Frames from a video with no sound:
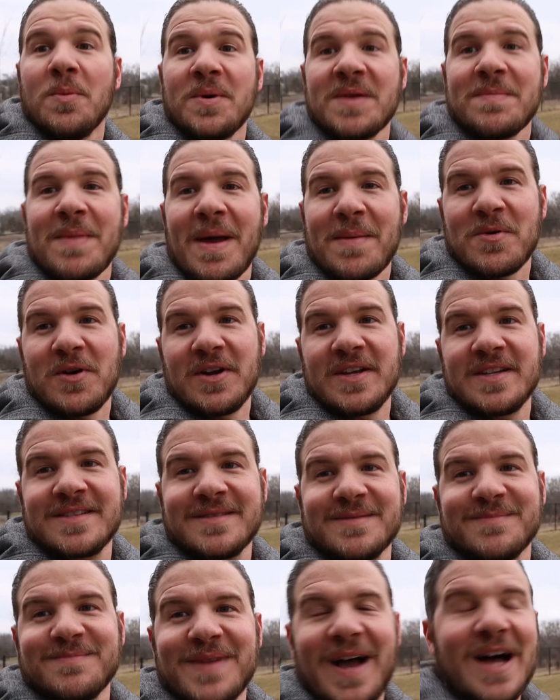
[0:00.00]
many
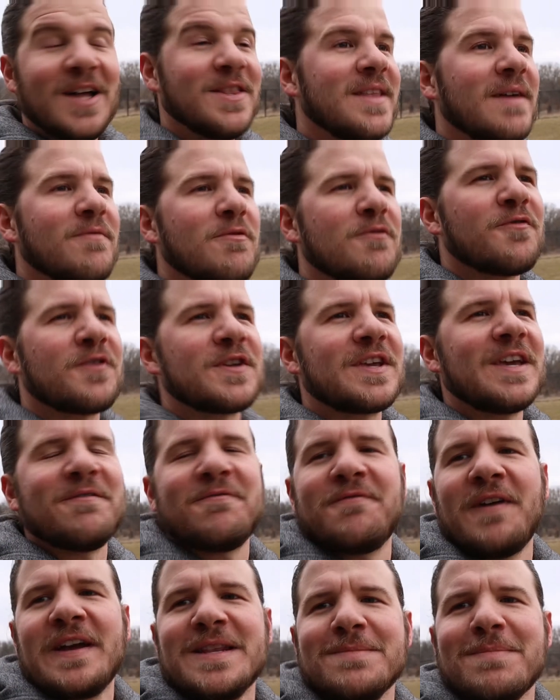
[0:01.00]
memories. I'll never forget
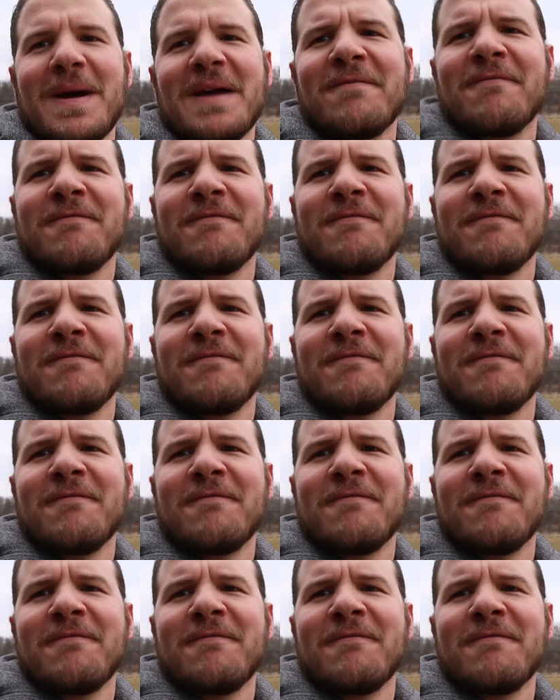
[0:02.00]
fighting my